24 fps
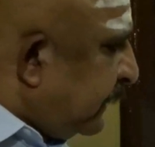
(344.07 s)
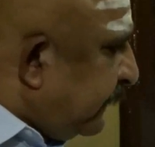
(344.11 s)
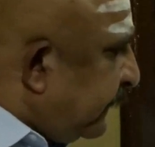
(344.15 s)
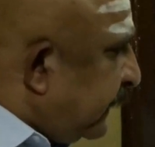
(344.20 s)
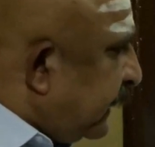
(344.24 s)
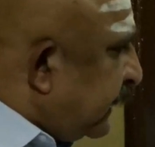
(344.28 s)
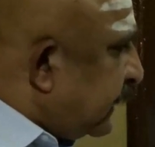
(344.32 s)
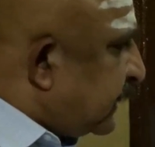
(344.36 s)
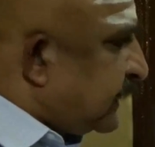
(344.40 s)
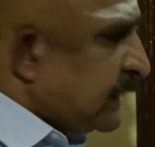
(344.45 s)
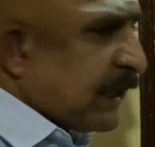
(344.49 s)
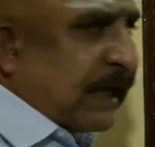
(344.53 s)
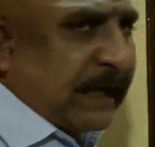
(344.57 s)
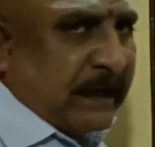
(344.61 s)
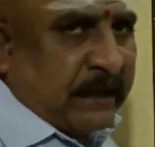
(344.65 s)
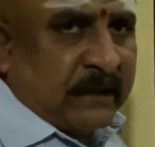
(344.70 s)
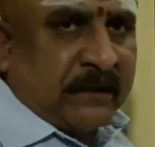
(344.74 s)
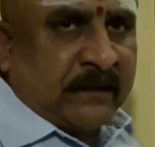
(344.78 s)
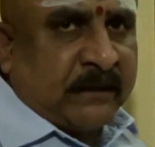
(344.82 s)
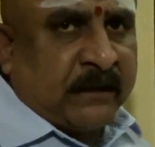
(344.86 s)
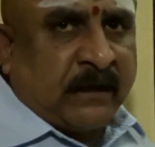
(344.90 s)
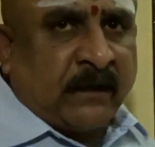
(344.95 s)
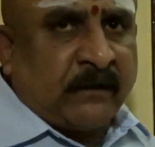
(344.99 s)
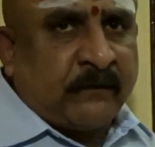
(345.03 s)
given a
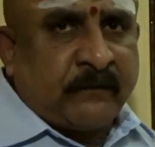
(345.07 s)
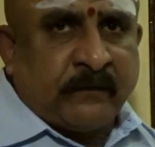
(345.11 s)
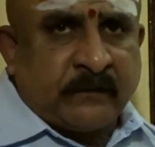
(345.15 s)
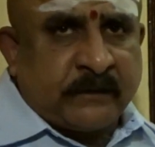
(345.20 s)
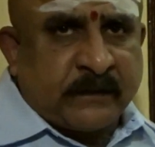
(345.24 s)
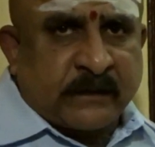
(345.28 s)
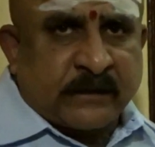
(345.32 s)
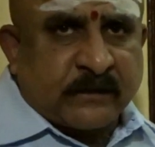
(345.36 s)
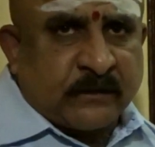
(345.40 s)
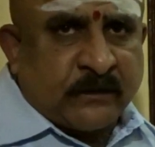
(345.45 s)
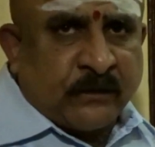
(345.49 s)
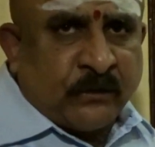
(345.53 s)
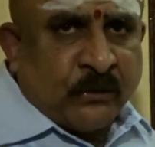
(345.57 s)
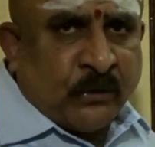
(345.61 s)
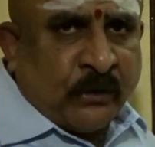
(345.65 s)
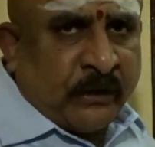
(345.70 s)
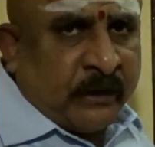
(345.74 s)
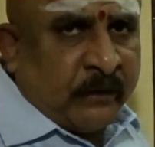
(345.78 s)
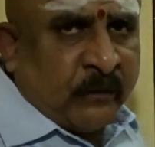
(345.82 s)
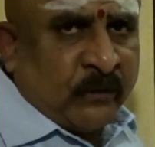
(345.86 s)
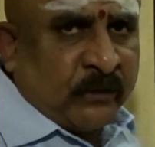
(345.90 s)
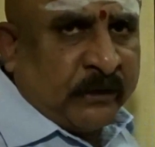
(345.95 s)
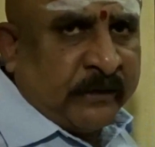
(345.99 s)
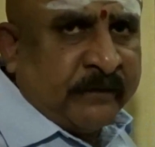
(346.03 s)
chart not just to know
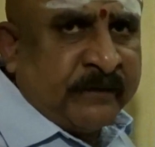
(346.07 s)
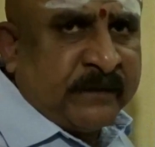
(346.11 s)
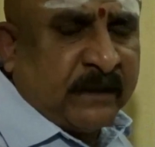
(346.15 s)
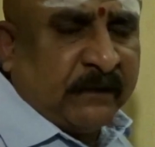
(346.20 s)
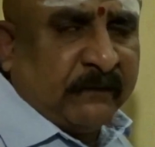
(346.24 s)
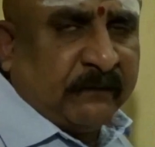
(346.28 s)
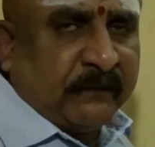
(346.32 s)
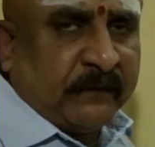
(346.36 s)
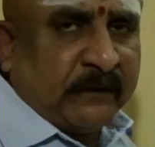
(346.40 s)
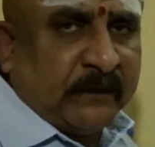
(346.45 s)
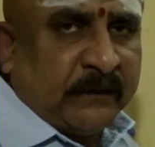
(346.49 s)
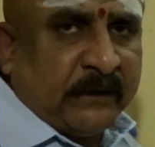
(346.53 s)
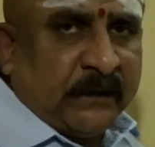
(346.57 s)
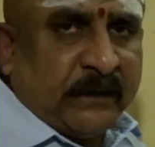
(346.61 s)
about himself.